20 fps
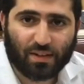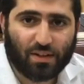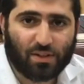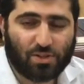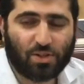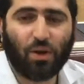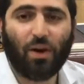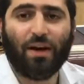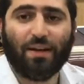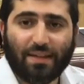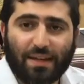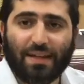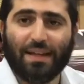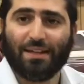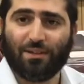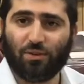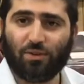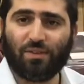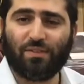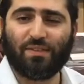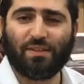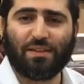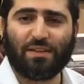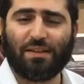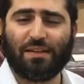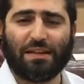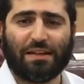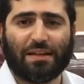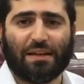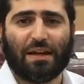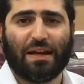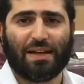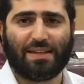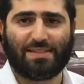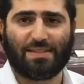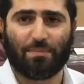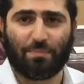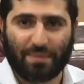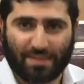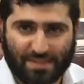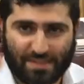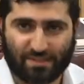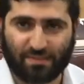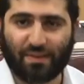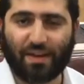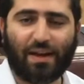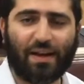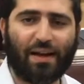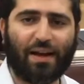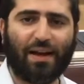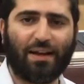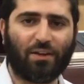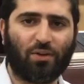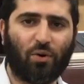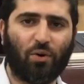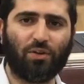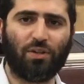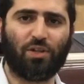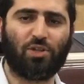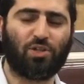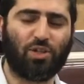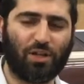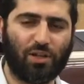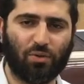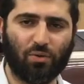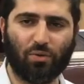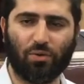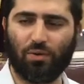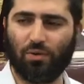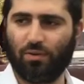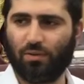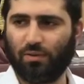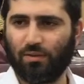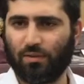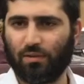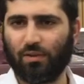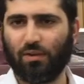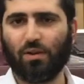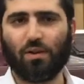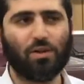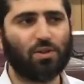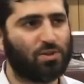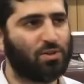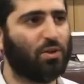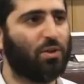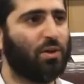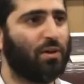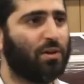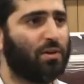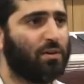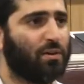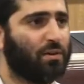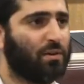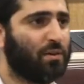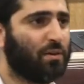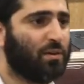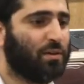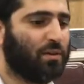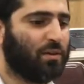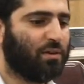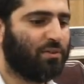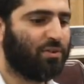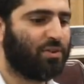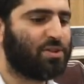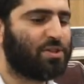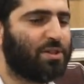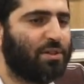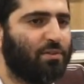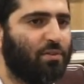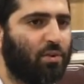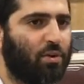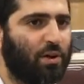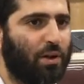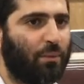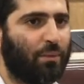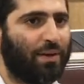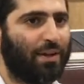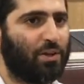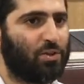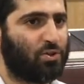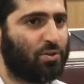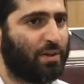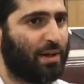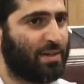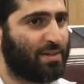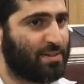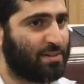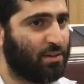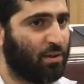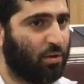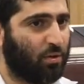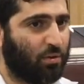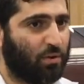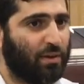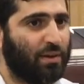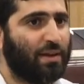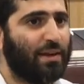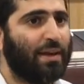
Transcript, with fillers: So ani ledodim it's a mitzvah and chodesh elul. So first of all, I want to let you guys know.